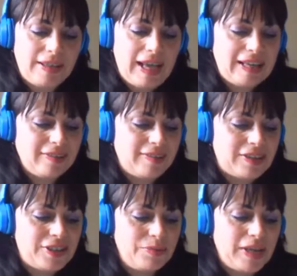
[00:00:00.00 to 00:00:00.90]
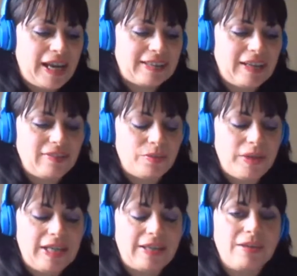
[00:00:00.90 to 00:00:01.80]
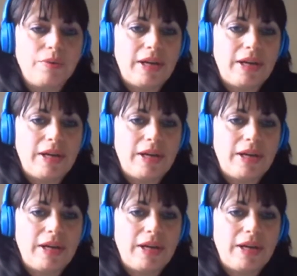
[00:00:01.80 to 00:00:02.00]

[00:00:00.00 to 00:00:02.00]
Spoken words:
Aloud session we had last week,